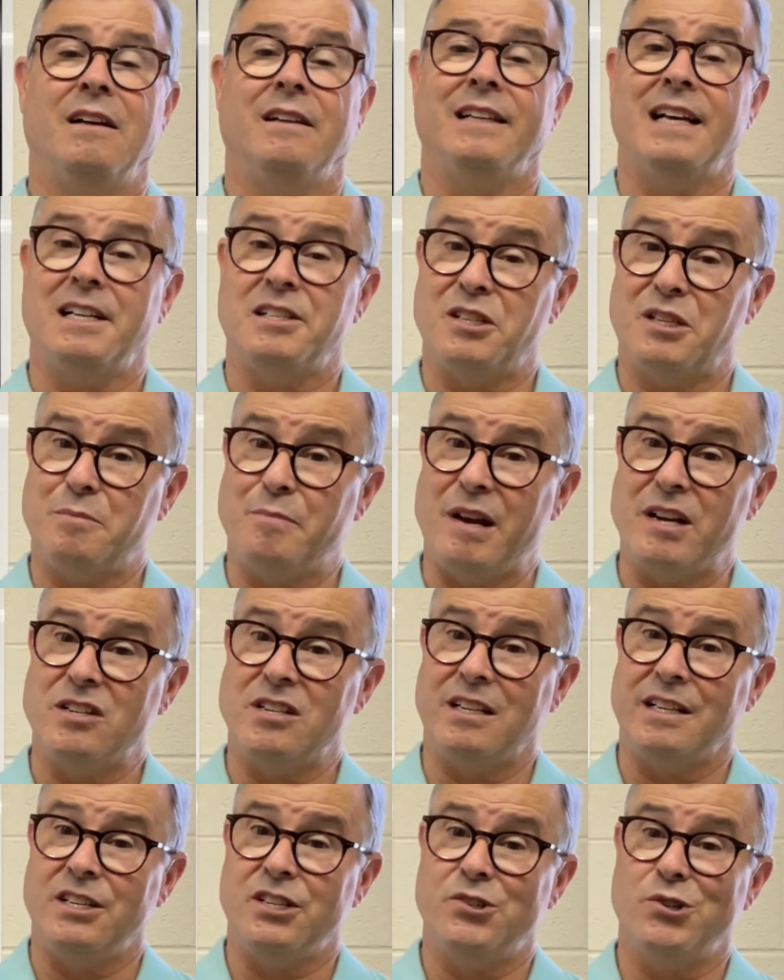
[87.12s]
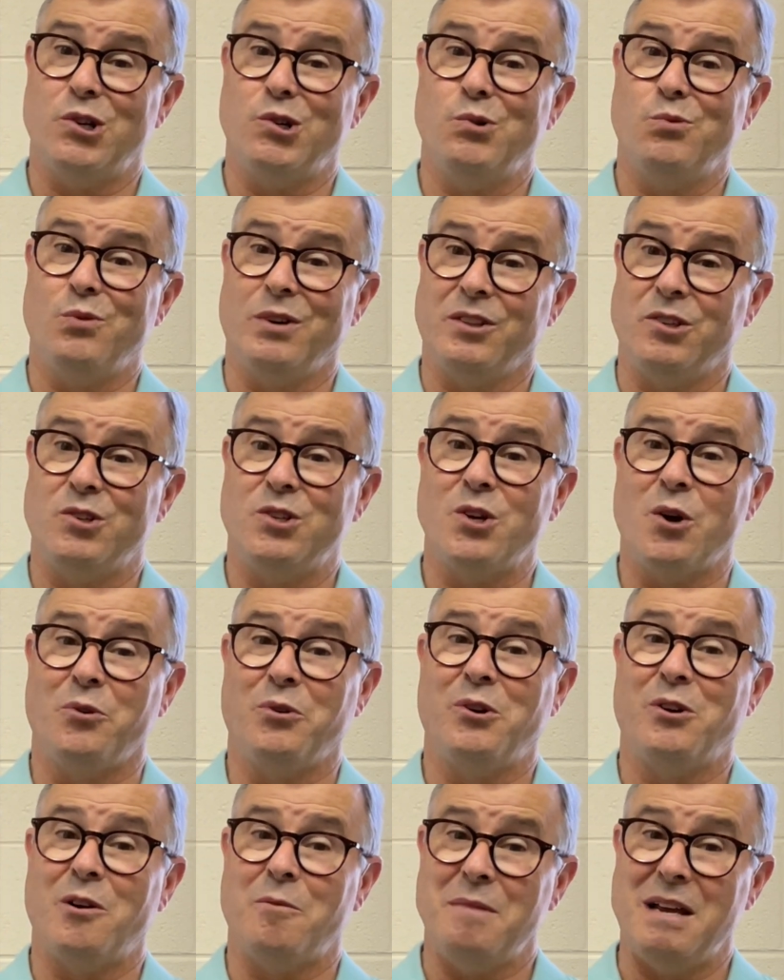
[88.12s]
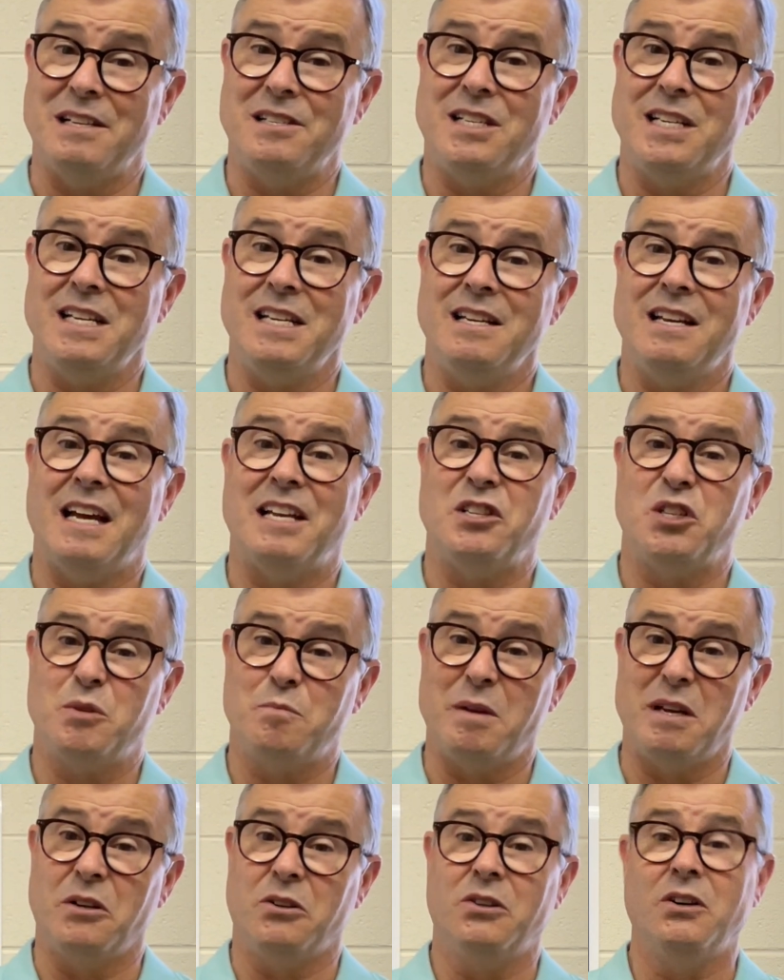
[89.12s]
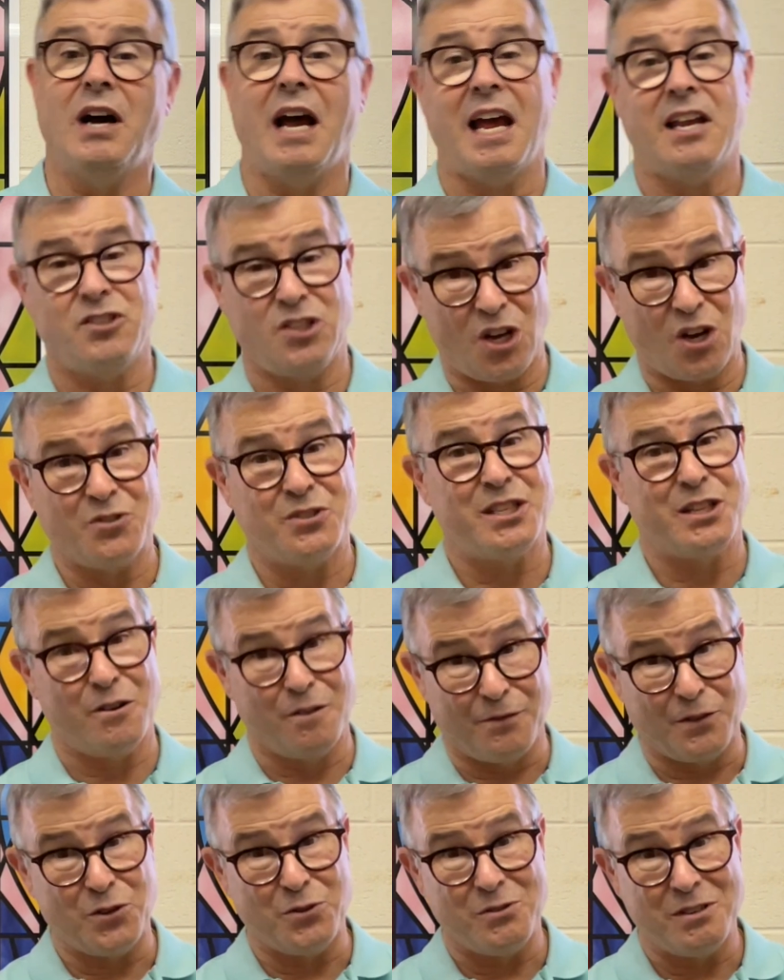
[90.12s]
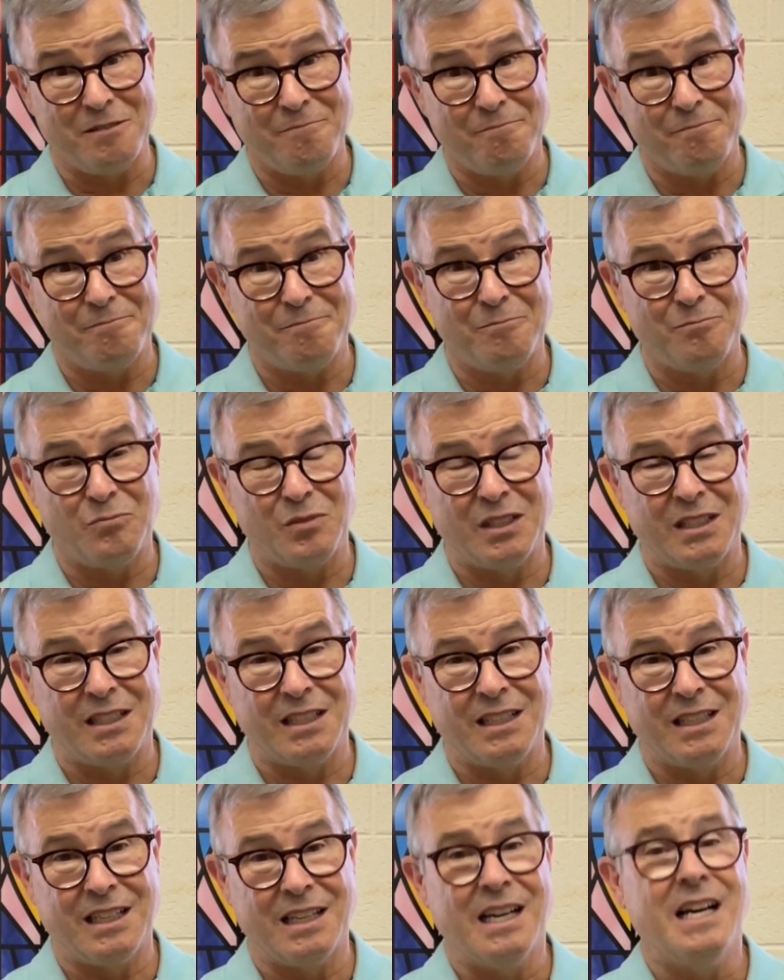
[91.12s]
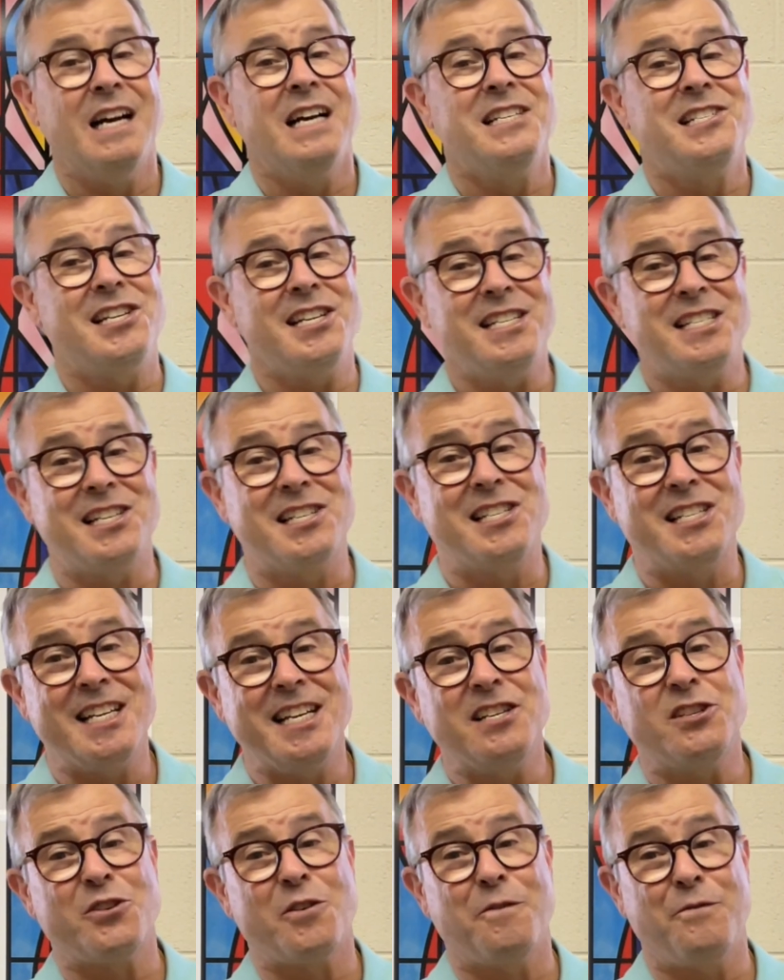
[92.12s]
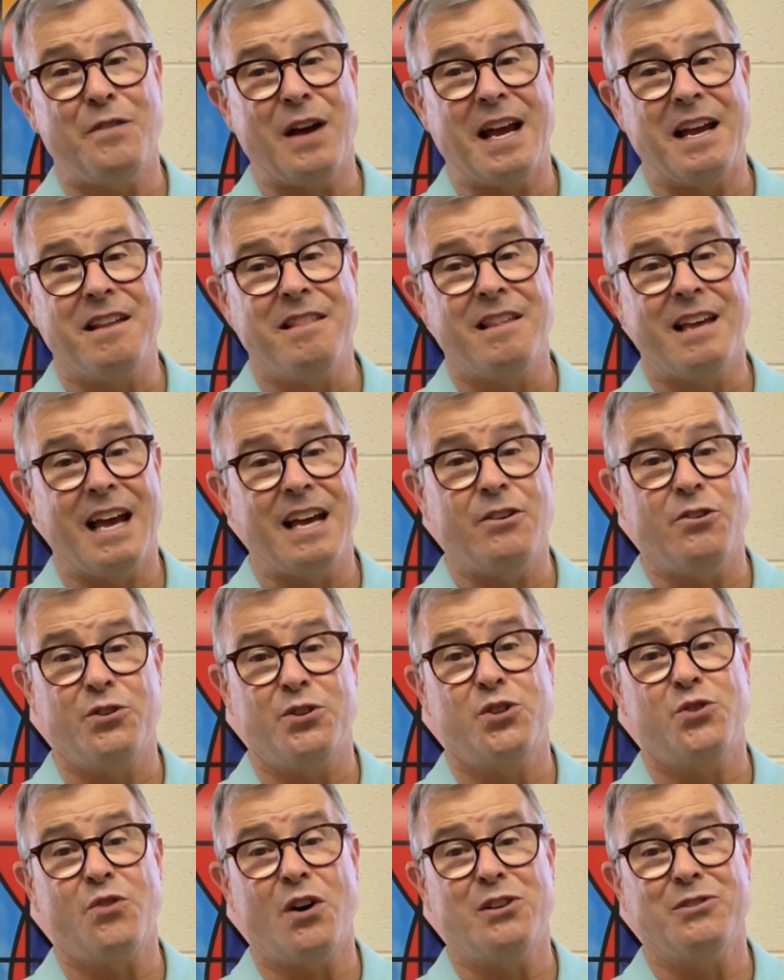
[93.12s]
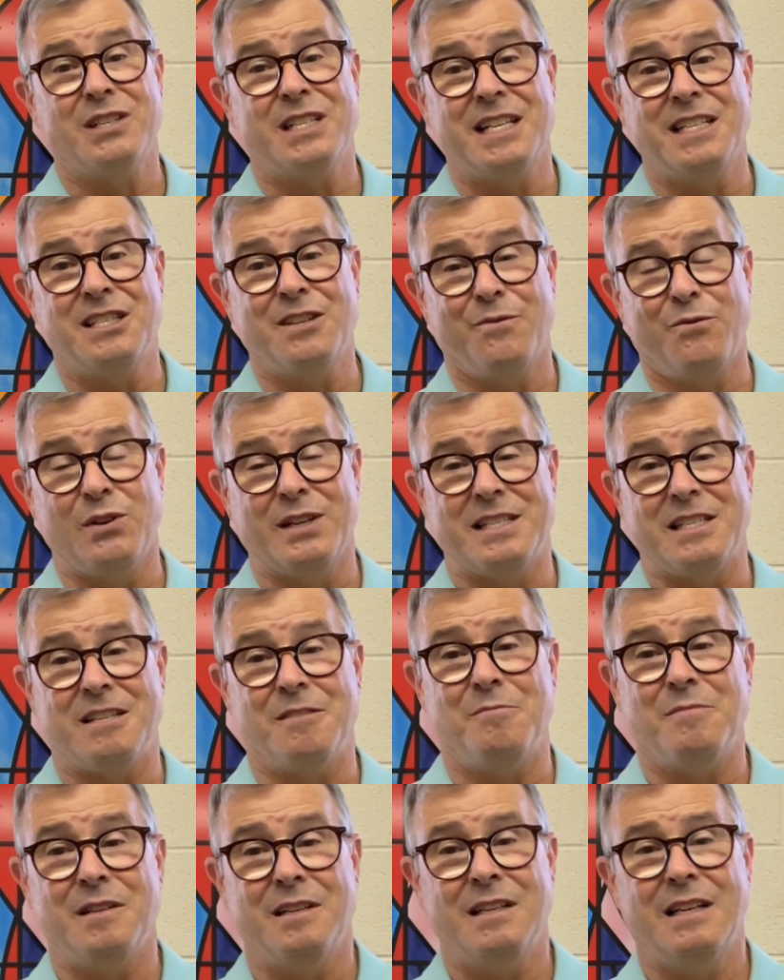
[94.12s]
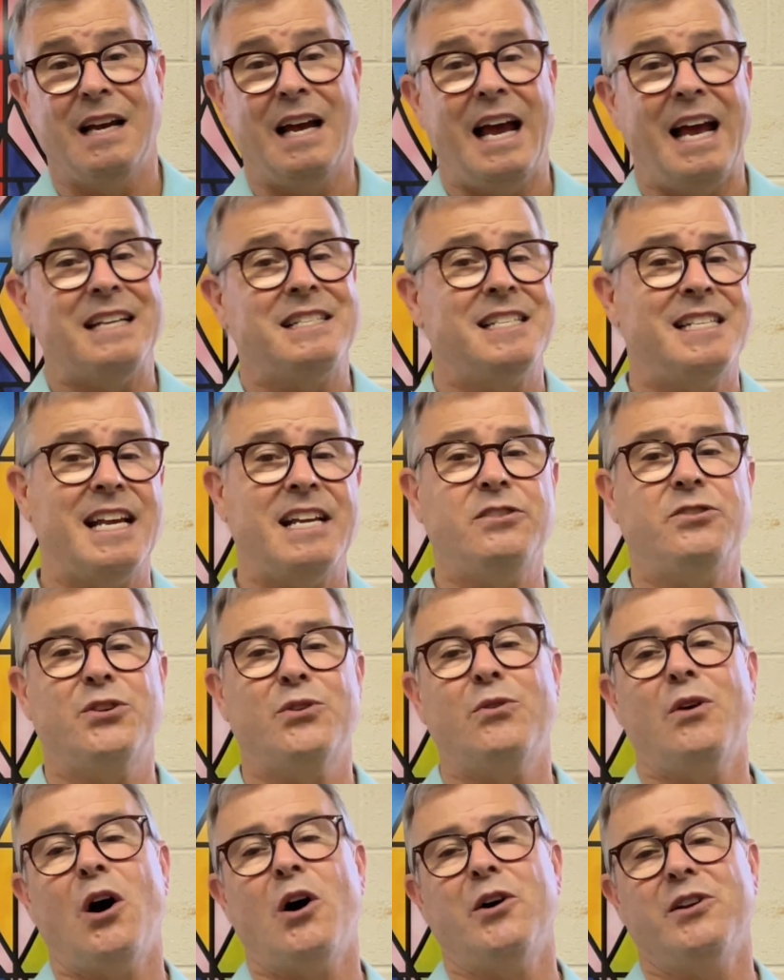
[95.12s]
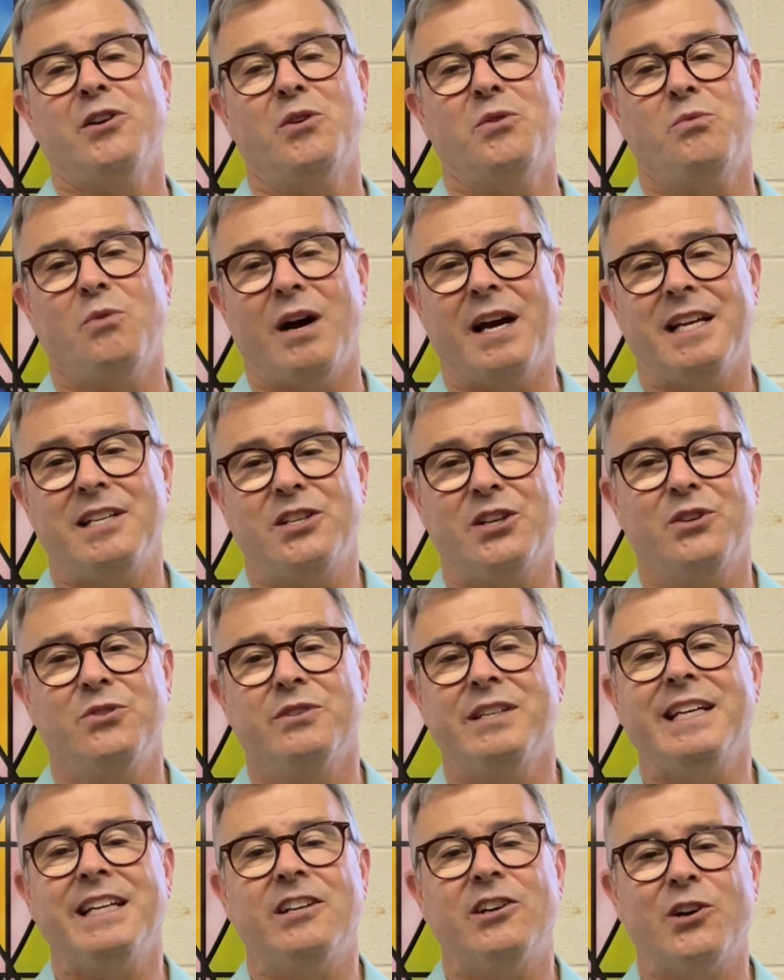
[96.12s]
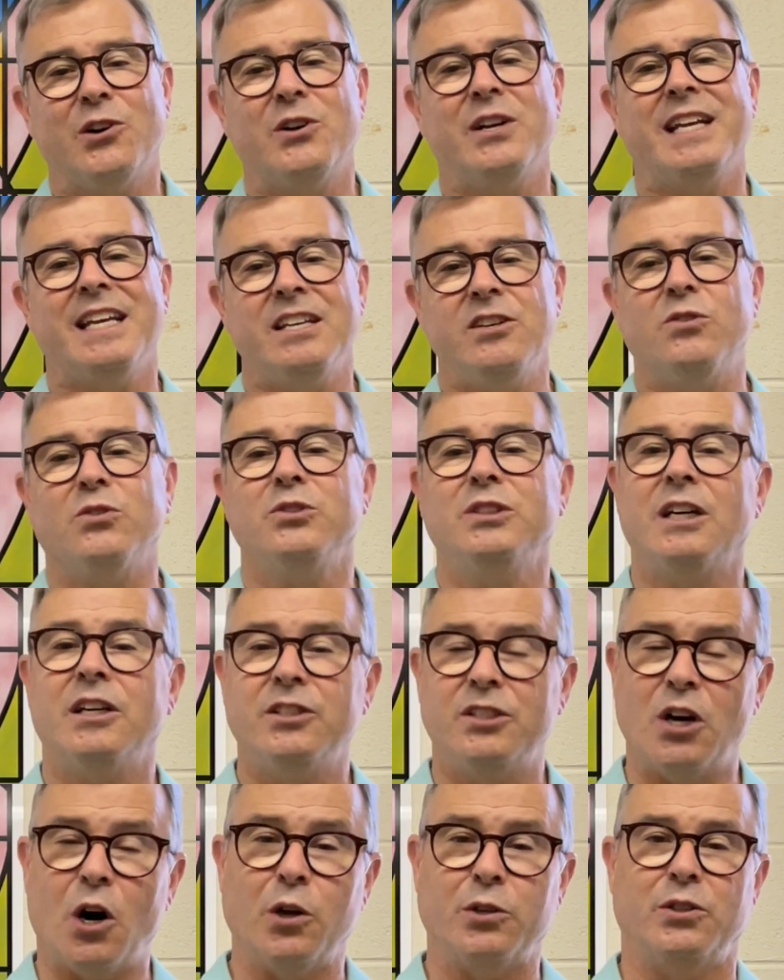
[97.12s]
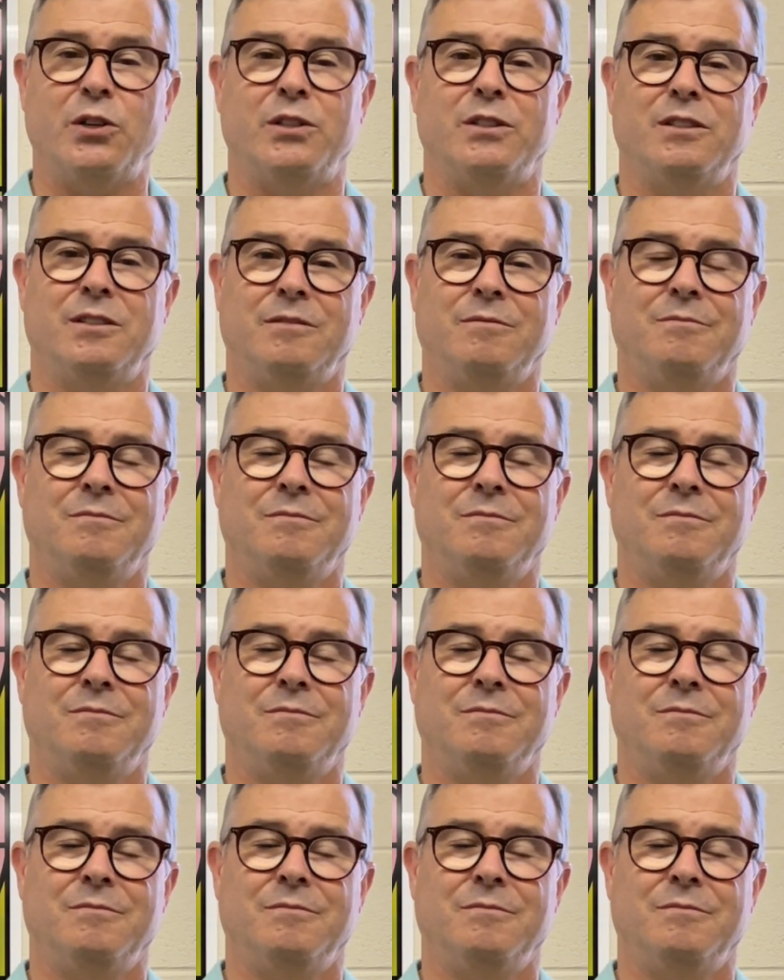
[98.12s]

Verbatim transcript: That's especially true when the children are messy and spill and toss their food. Jesus sees her faith and her strong sense of wisdom and sends her on her way to greet her healed daughter.